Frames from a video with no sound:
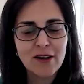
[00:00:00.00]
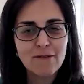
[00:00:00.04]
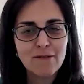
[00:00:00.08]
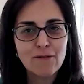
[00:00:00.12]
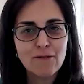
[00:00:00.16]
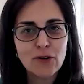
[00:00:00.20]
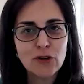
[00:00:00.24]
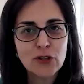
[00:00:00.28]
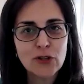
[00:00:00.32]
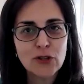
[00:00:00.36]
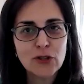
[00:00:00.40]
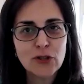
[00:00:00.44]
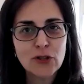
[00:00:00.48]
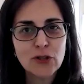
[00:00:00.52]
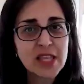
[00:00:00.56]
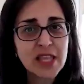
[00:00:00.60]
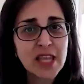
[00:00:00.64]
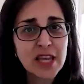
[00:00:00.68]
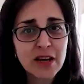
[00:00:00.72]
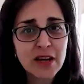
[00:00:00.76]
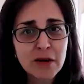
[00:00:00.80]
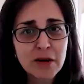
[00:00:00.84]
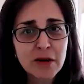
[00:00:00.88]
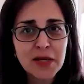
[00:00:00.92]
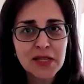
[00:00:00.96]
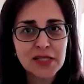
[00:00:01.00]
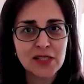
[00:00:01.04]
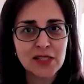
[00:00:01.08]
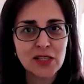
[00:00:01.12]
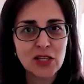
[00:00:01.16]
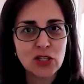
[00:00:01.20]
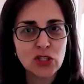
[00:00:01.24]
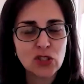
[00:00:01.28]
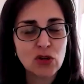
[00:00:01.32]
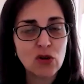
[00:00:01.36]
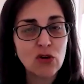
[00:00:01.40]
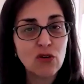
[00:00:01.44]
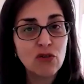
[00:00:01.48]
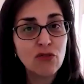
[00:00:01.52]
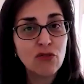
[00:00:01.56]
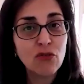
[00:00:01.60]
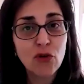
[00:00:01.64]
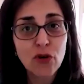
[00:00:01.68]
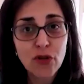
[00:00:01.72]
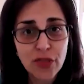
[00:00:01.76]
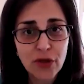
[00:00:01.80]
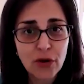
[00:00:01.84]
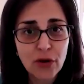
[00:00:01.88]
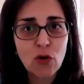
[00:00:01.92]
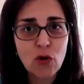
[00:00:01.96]
versus their message
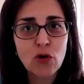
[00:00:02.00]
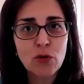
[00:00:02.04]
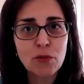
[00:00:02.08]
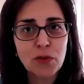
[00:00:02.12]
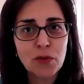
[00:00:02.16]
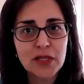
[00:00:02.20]
for their own